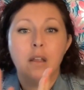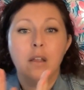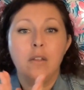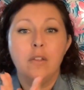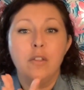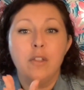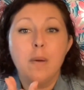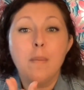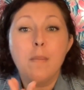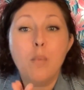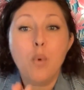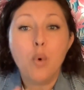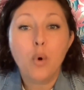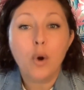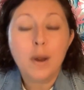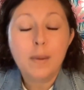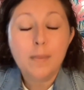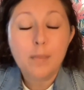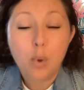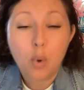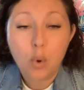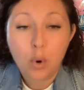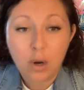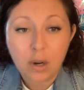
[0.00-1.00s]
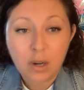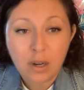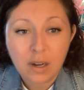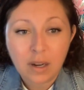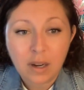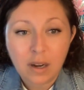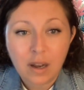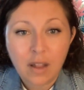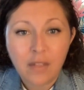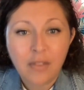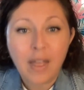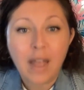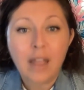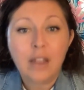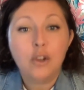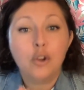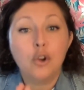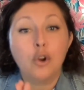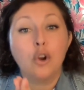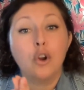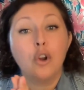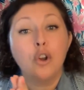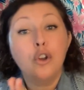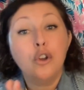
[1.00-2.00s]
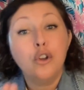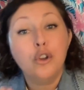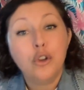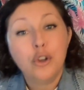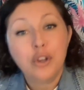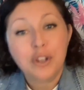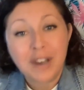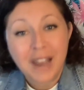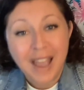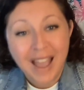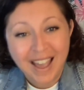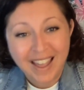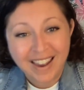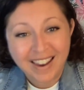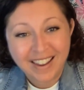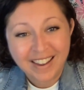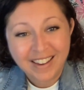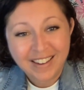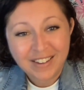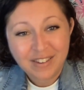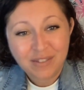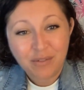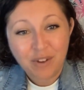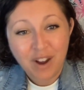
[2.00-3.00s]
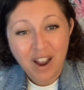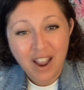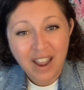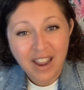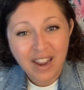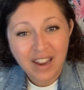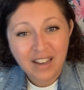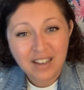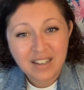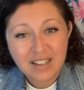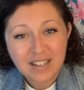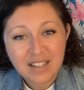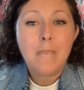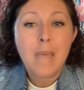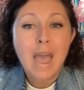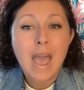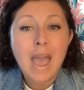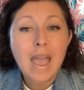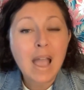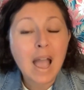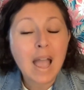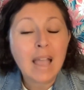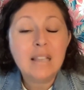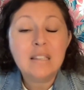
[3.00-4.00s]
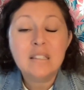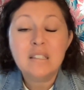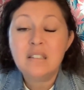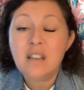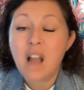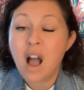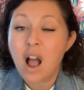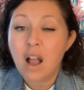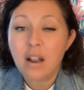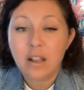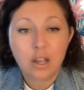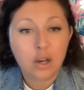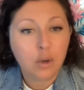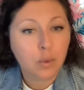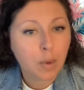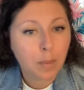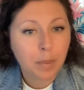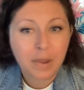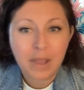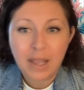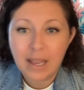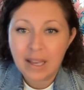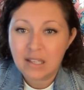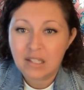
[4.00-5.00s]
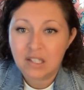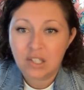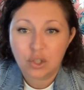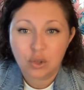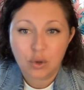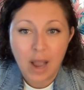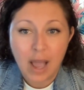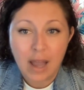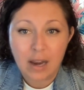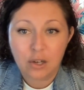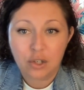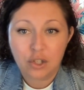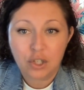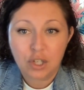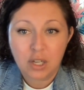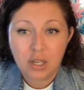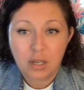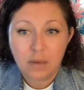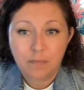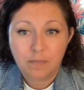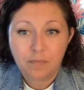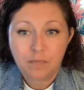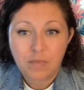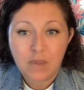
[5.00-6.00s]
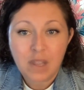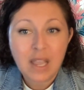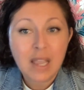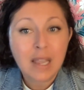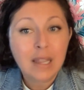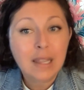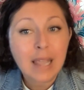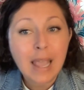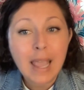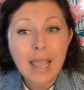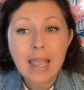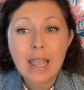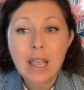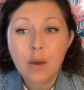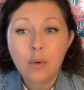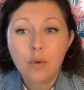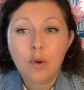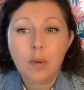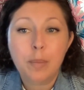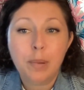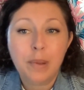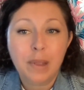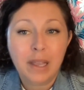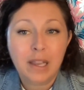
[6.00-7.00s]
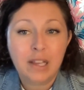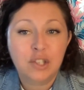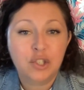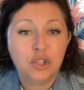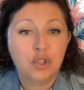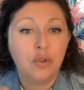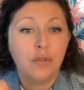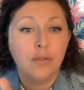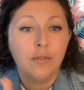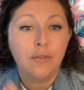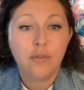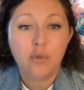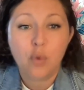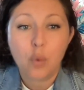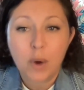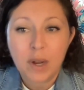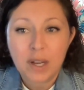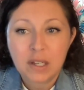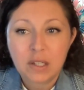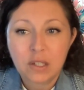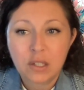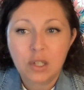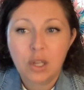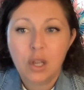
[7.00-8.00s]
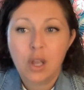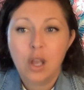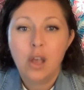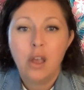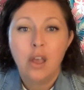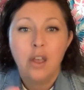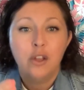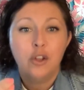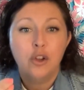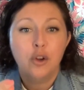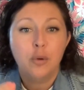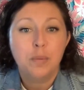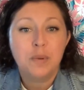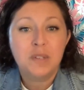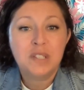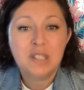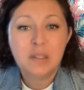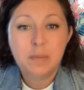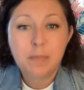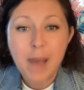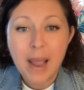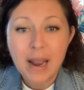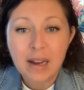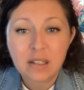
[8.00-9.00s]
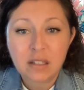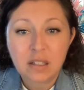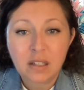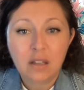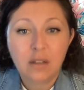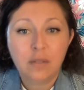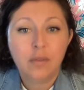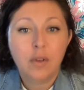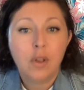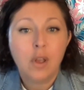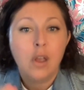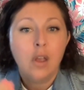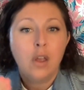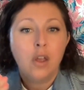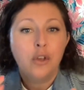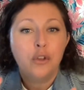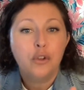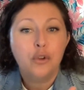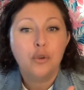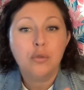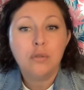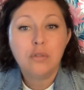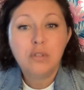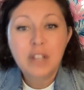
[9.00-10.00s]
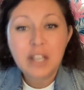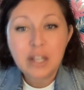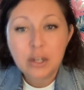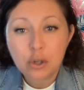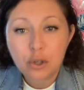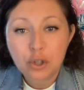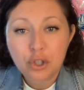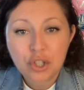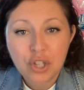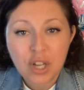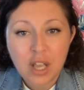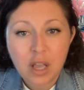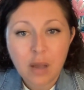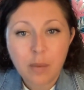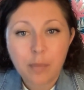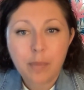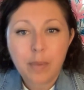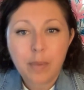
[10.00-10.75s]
the more important that you're good at it, right? AI is not going to replace strategy. It can't replace your voice, your perspective, your leadership.